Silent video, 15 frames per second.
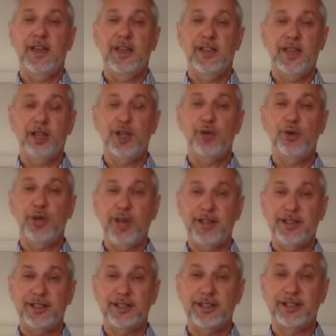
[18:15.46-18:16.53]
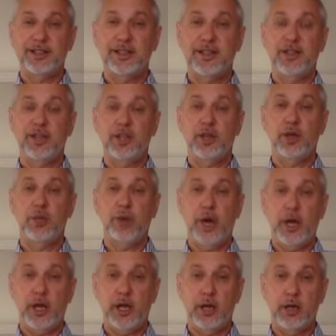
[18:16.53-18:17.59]
Thank you, guts. Thank you,
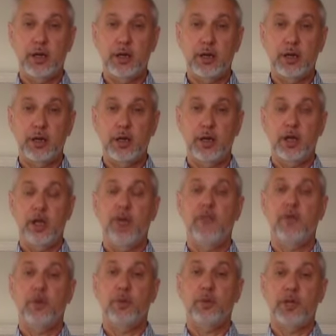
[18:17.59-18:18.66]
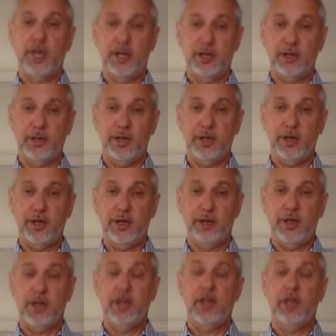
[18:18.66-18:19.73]
body, for protecting me.
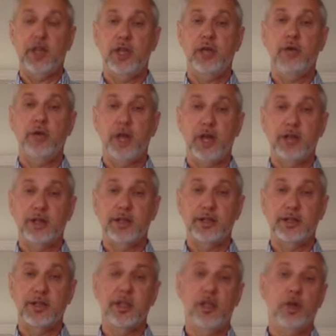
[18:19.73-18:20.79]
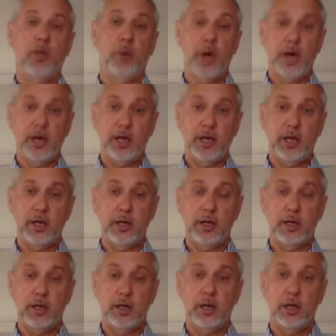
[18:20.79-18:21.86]
Thank you, guts. Thank you, body,
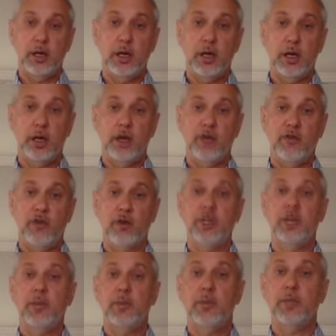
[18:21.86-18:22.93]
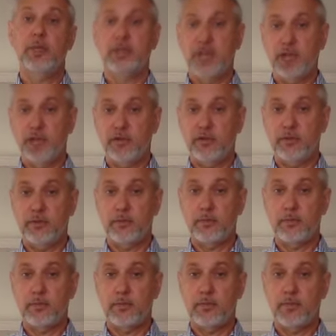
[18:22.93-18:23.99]
for keeping me safe."
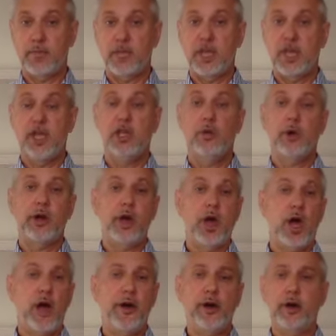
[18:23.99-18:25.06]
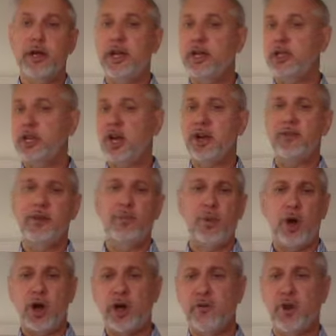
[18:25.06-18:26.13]
You want to honor each and every
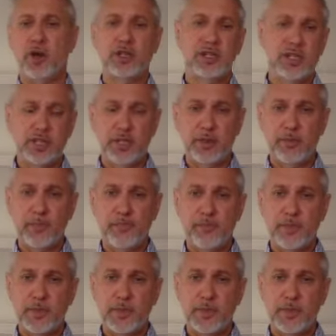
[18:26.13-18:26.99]
part of our system